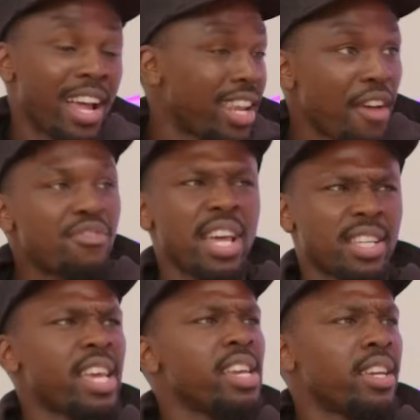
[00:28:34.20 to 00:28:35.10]
I'd have
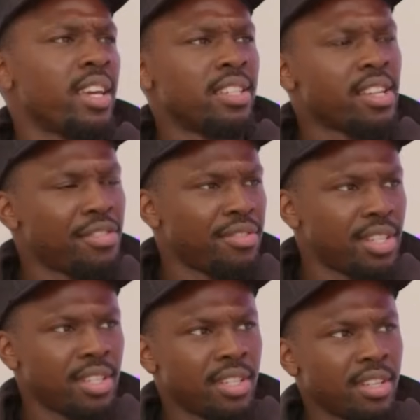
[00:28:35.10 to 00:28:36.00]
that day again,
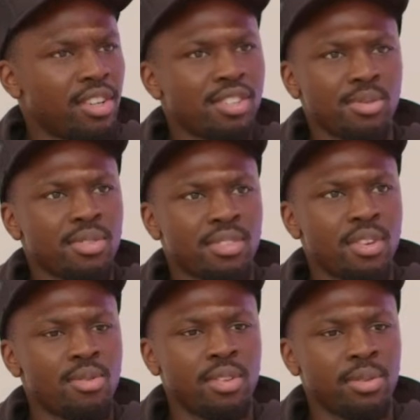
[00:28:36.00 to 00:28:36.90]
definitely. Because
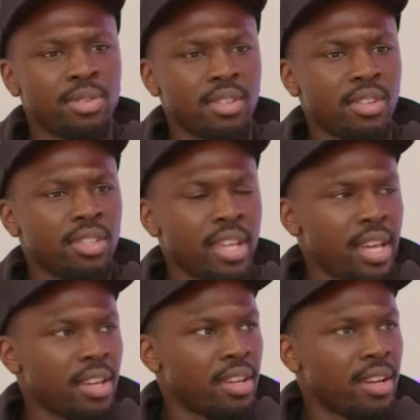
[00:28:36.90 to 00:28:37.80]
it was a good
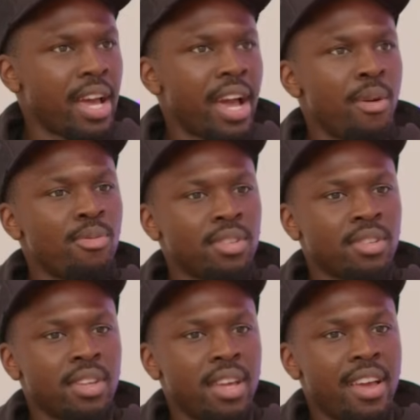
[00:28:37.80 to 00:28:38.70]
day. Like I
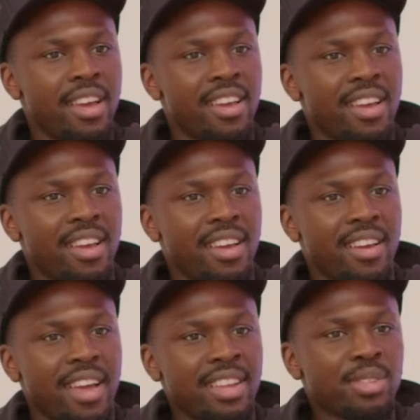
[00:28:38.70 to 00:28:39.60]
was,
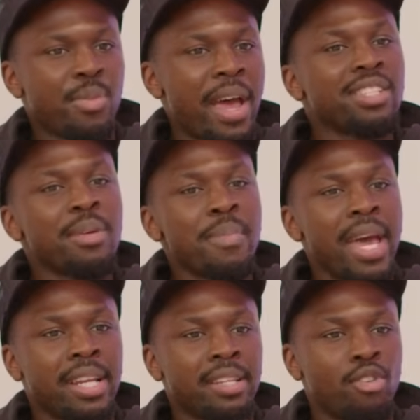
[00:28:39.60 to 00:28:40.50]
as a
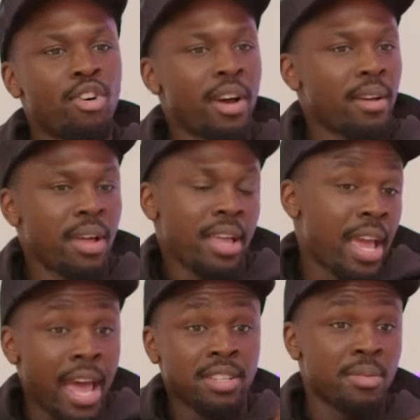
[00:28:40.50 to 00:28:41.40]
man,
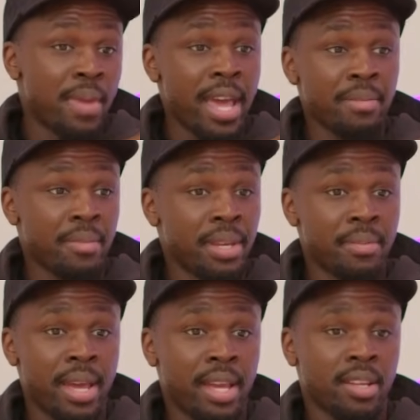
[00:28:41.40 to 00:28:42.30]
me a
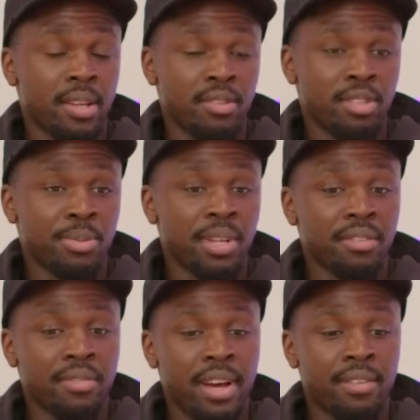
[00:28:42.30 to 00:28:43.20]
man. Not
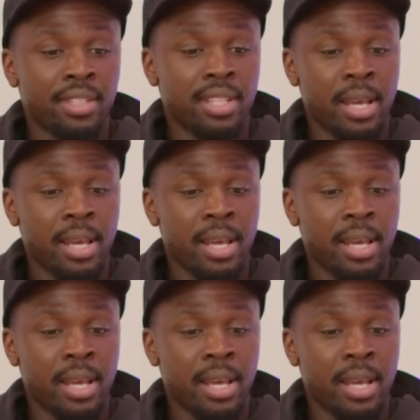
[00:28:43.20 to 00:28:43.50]
speaking for others.